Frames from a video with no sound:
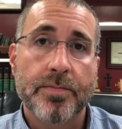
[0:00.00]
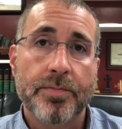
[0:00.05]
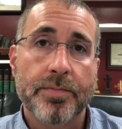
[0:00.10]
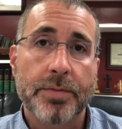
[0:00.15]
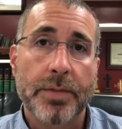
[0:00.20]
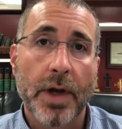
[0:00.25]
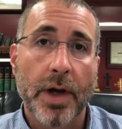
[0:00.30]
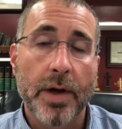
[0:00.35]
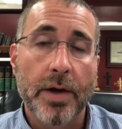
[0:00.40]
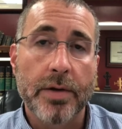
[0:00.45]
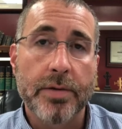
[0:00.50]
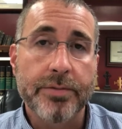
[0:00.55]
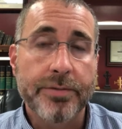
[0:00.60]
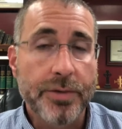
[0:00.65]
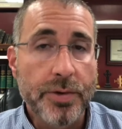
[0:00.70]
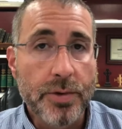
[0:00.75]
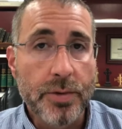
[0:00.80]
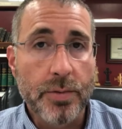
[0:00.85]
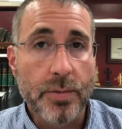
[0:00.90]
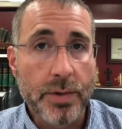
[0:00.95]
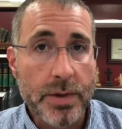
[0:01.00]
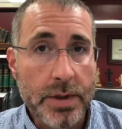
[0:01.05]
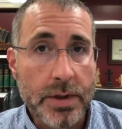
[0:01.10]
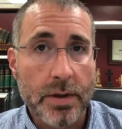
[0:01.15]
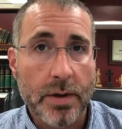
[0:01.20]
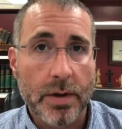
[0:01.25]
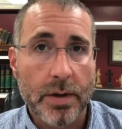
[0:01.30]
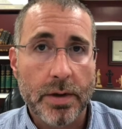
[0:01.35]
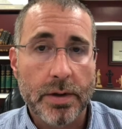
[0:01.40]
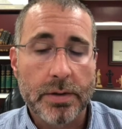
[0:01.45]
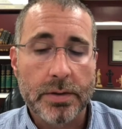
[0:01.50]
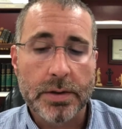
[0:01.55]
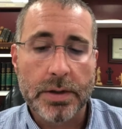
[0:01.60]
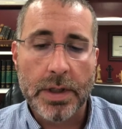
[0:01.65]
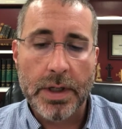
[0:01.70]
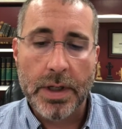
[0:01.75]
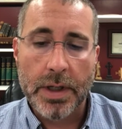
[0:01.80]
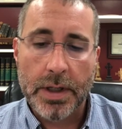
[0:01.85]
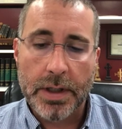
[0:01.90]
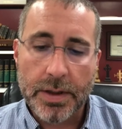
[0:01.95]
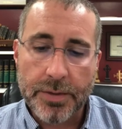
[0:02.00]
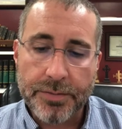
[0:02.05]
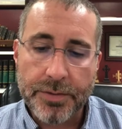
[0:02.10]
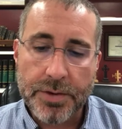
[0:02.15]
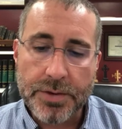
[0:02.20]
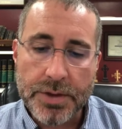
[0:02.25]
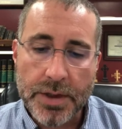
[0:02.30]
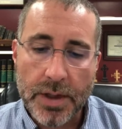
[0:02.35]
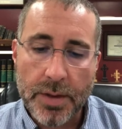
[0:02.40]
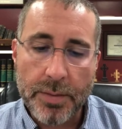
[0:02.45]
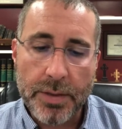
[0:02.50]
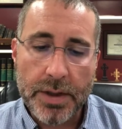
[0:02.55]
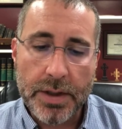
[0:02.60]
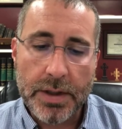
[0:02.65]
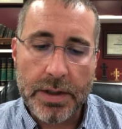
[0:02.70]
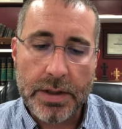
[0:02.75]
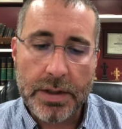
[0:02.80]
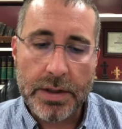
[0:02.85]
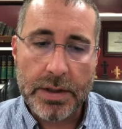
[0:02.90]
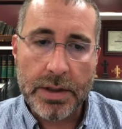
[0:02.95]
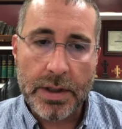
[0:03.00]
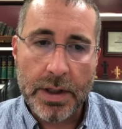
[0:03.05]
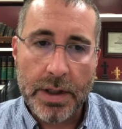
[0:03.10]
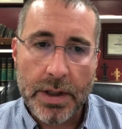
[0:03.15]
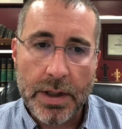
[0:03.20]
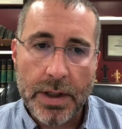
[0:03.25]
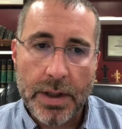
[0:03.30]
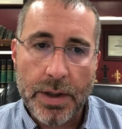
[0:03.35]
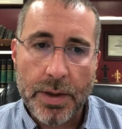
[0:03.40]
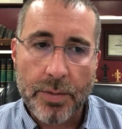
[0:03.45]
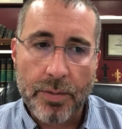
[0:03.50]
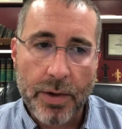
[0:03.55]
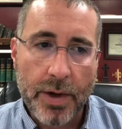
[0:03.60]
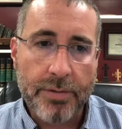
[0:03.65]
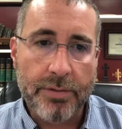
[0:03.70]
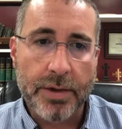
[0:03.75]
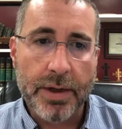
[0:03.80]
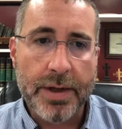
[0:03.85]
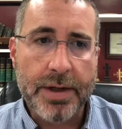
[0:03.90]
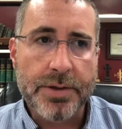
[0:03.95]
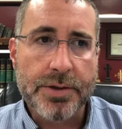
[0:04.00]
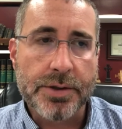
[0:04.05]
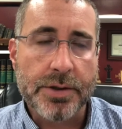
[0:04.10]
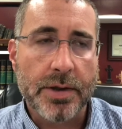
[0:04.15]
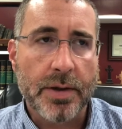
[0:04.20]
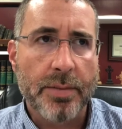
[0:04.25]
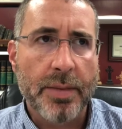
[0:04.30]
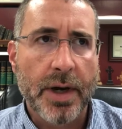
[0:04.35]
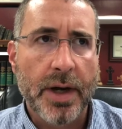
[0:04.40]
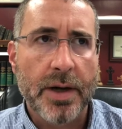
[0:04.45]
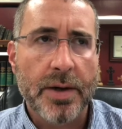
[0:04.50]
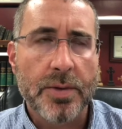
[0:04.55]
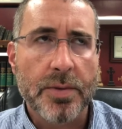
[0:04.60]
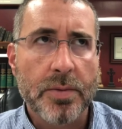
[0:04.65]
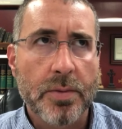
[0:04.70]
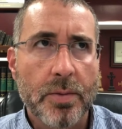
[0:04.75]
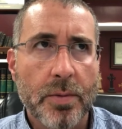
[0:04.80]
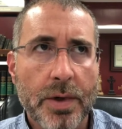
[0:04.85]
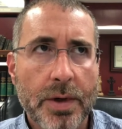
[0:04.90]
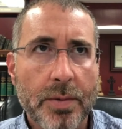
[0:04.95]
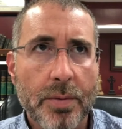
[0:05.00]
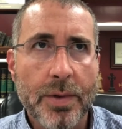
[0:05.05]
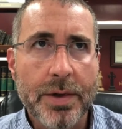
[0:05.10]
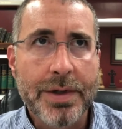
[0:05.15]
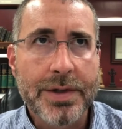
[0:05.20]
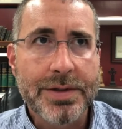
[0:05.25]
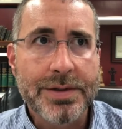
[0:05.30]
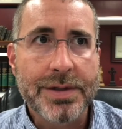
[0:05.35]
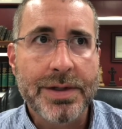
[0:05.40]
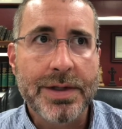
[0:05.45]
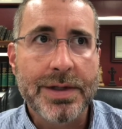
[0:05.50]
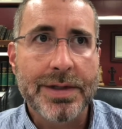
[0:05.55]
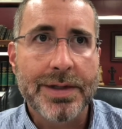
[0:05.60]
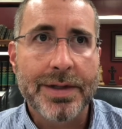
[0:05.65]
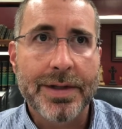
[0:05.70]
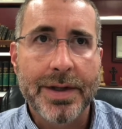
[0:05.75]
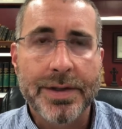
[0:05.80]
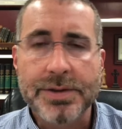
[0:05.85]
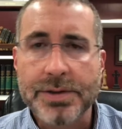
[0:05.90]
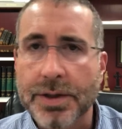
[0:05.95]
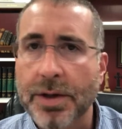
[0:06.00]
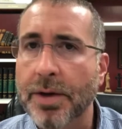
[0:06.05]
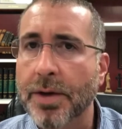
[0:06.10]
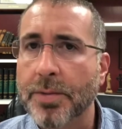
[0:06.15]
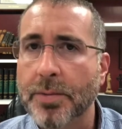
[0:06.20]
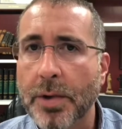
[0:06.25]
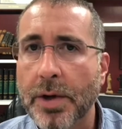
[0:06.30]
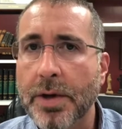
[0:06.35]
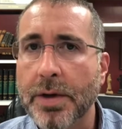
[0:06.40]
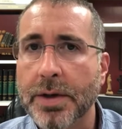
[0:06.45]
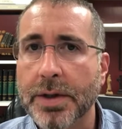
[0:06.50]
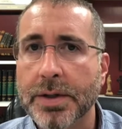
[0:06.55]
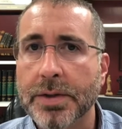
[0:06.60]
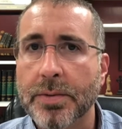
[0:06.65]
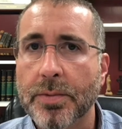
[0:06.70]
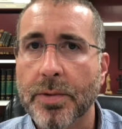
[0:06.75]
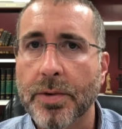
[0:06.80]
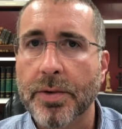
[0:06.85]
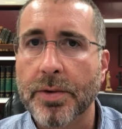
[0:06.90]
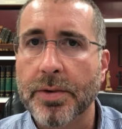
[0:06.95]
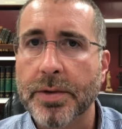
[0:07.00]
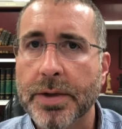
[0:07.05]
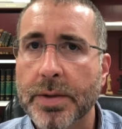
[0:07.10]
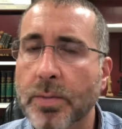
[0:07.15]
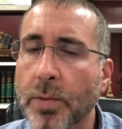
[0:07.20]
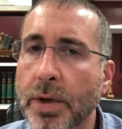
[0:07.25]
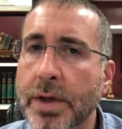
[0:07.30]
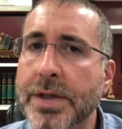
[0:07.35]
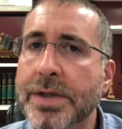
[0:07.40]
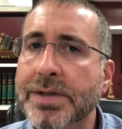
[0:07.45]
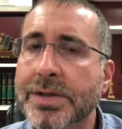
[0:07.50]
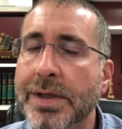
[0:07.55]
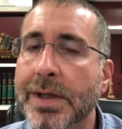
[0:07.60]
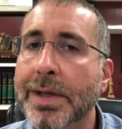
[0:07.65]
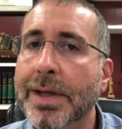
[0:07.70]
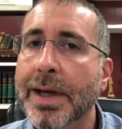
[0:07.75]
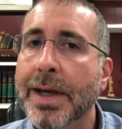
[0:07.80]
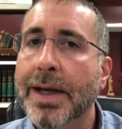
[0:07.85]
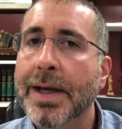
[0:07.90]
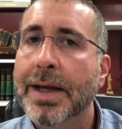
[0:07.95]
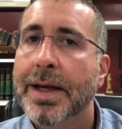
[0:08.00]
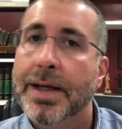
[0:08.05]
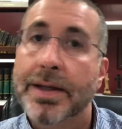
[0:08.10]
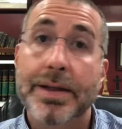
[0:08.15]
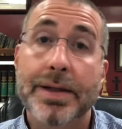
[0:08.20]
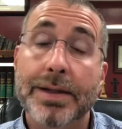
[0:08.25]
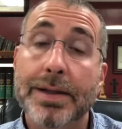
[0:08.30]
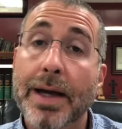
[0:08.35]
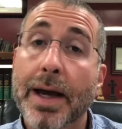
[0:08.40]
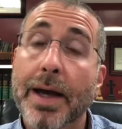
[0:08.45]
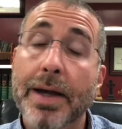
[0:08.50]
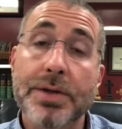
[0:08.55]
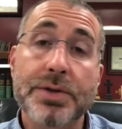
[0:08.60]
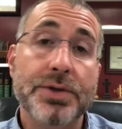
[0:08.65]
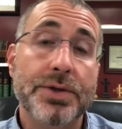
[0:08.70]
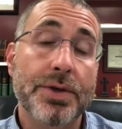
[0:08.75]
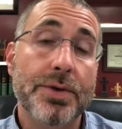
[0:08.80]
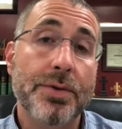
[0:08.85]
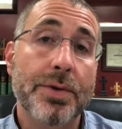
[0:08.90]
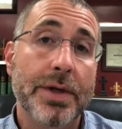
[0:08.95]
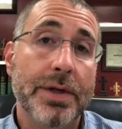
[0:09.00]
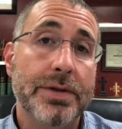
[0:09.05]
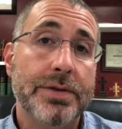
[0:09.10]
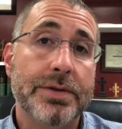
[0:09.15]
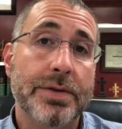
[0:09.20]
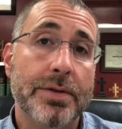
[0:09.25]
of who we are, if there's going to be revelation about what is it that's gone wrong in the world and what is it that God is doing to